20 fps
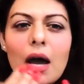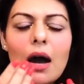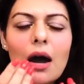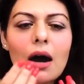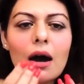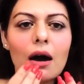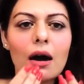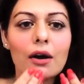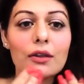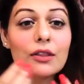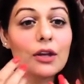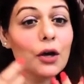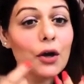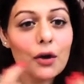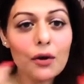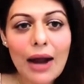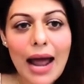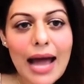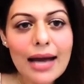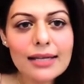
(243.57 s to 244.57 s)
the
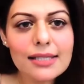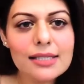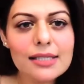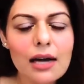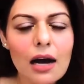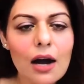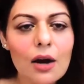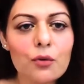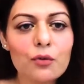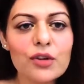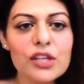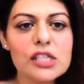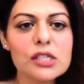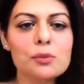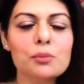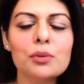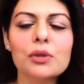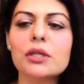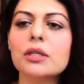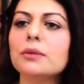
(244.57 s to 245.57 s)
cracks are
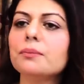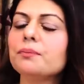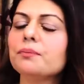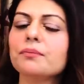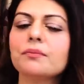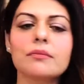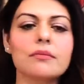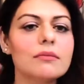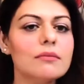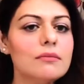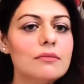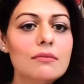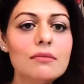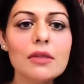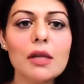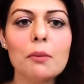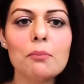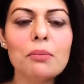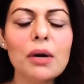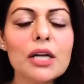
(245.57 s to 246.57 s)
visible.
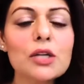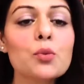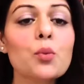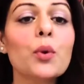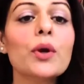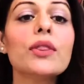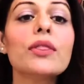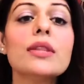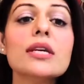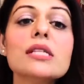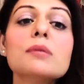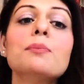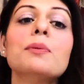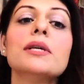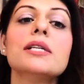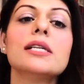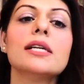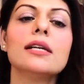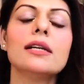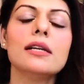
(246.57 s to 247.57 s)
But with this
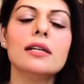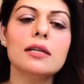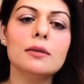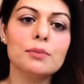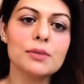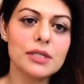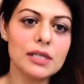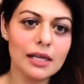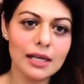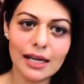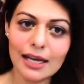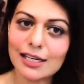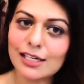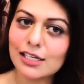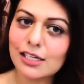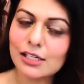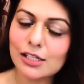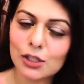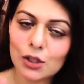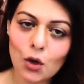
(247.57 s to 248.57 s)
particular lipstick, it
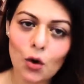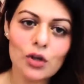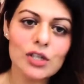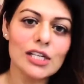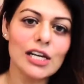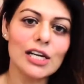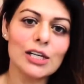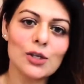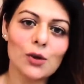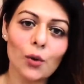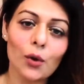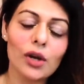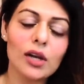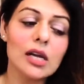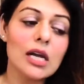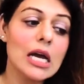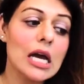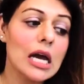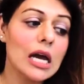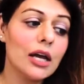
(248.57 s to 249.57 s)
is not at
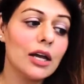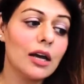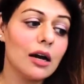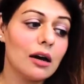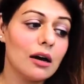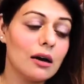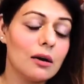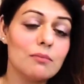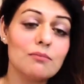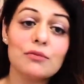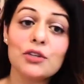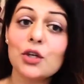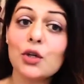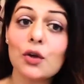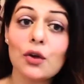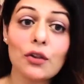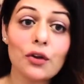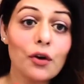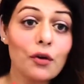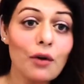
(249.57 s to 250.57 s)
all,
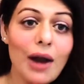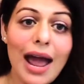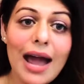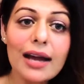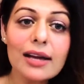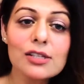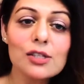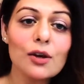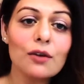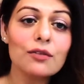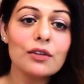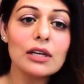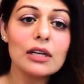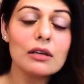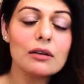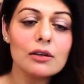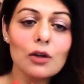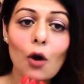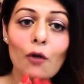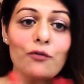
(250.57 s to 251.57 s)
the cracks
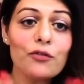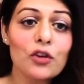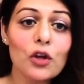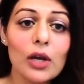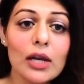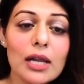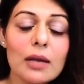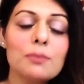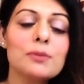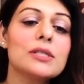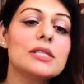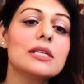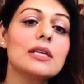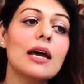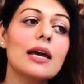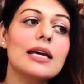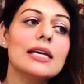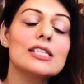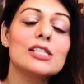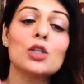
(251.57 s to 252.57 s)
of your lips
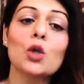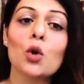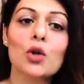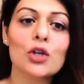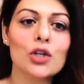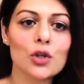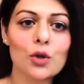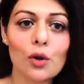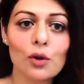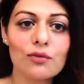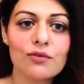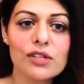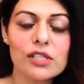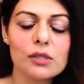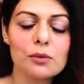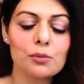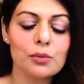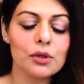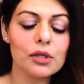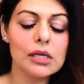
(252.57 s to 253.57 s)
is not at all
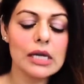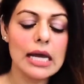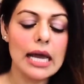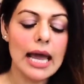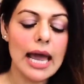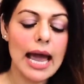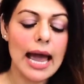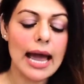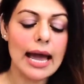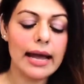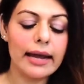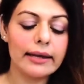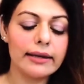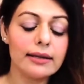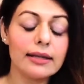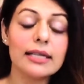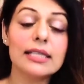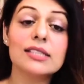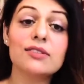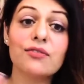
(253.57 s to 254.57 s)
visible and
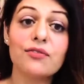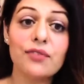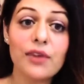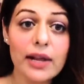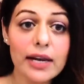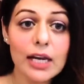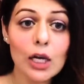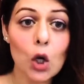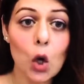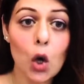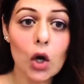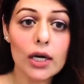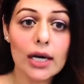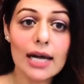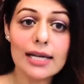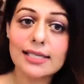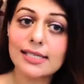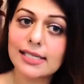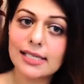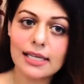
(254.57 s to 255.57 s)
it's very long
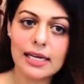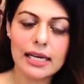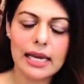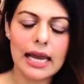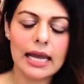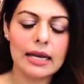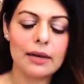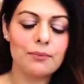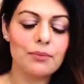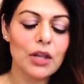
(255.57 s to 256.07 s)
lasting again.